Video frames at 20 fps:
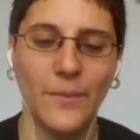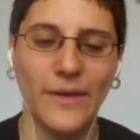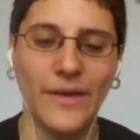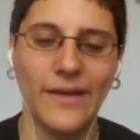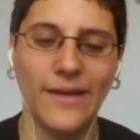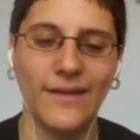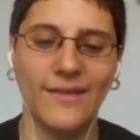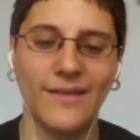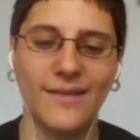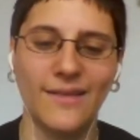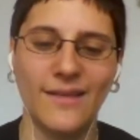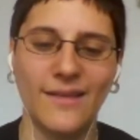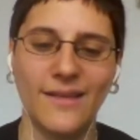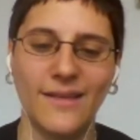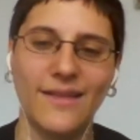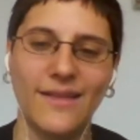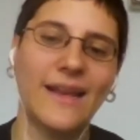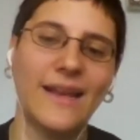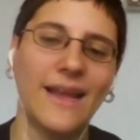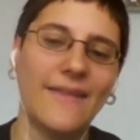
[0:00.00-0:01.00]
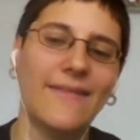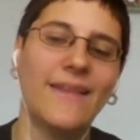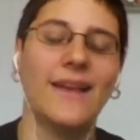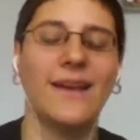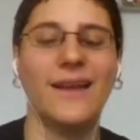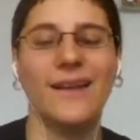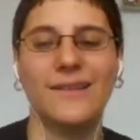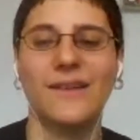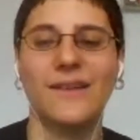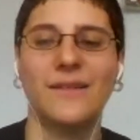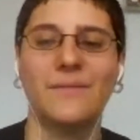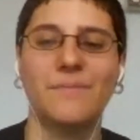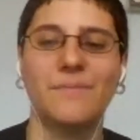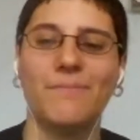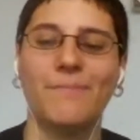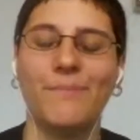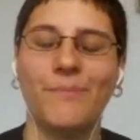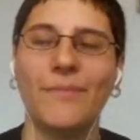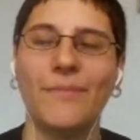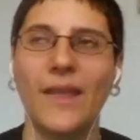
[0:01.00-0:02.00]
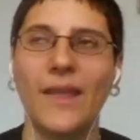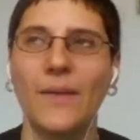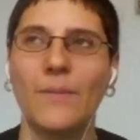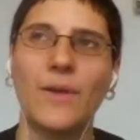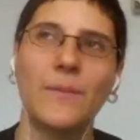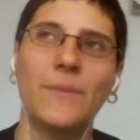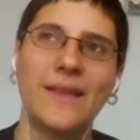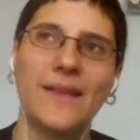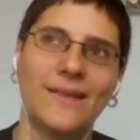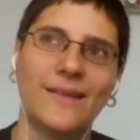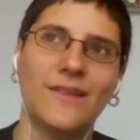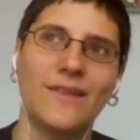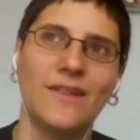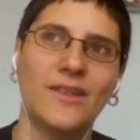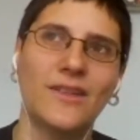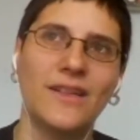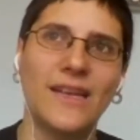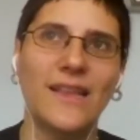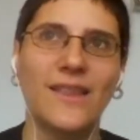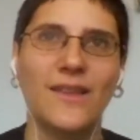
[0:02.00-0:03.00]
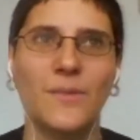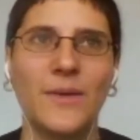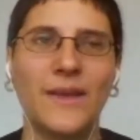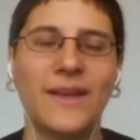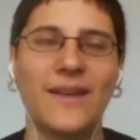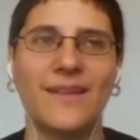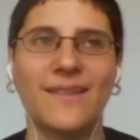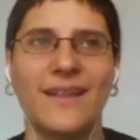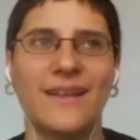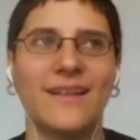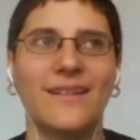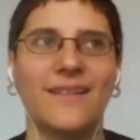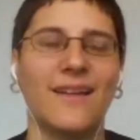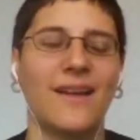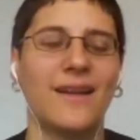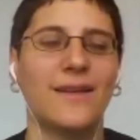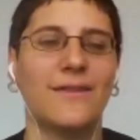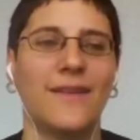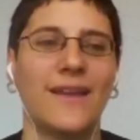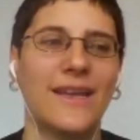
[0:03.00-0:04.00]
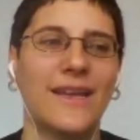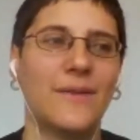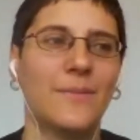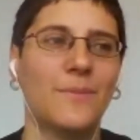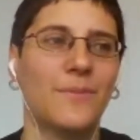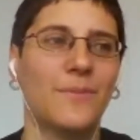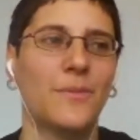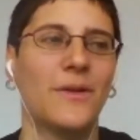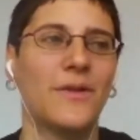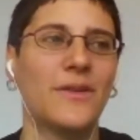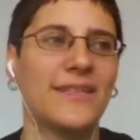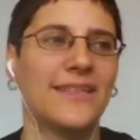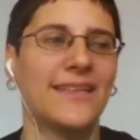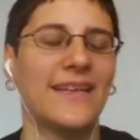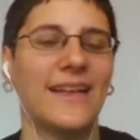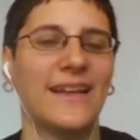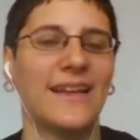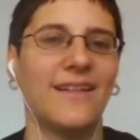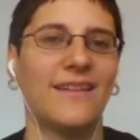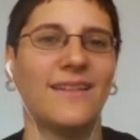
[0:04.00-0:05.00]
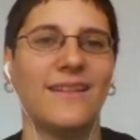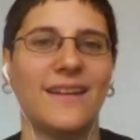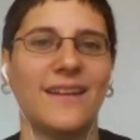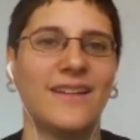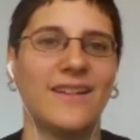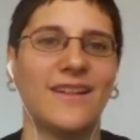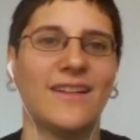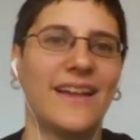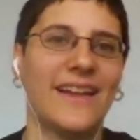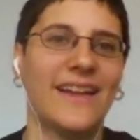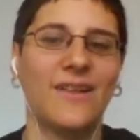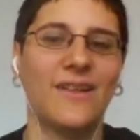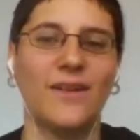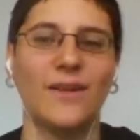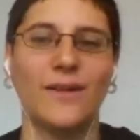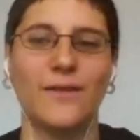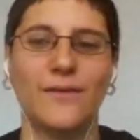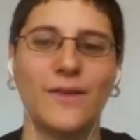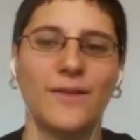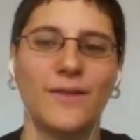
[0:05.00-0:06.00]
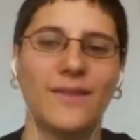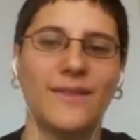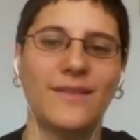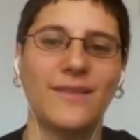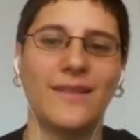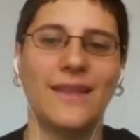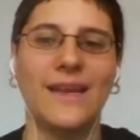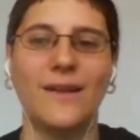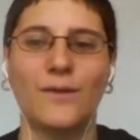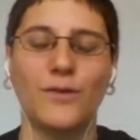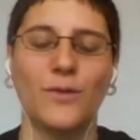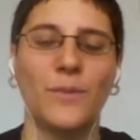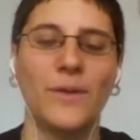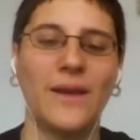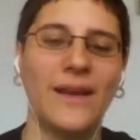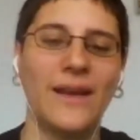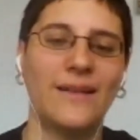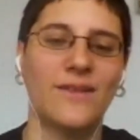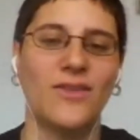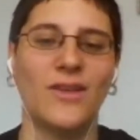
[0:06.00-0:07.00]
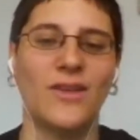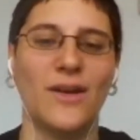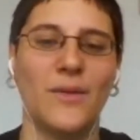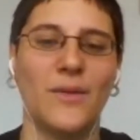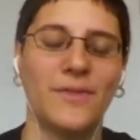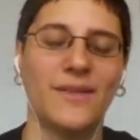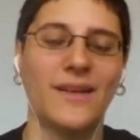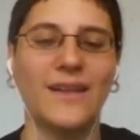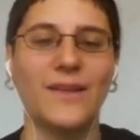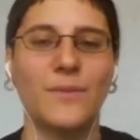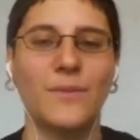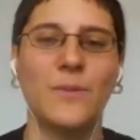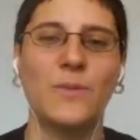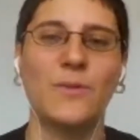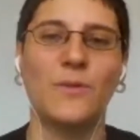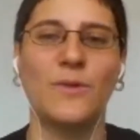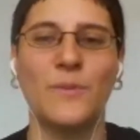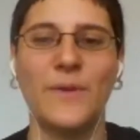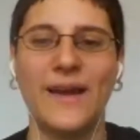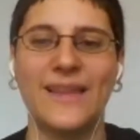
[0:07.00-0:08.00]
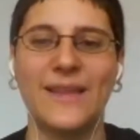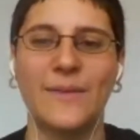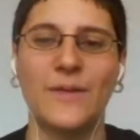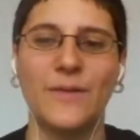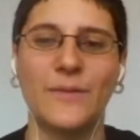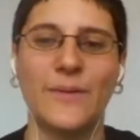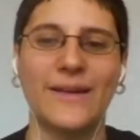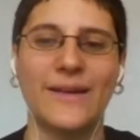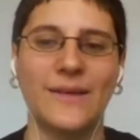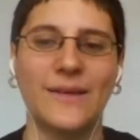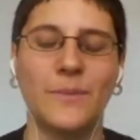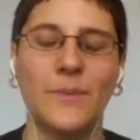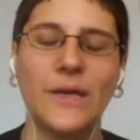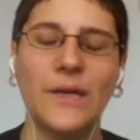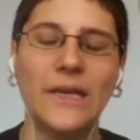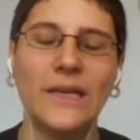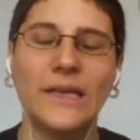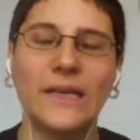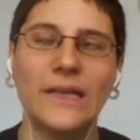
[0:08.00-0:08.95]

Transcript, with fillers: because then and then I thought mm, maybe that's not good either because then it's kind of like promoting you know like all of those things will be in the shops and other people will buy them and wear them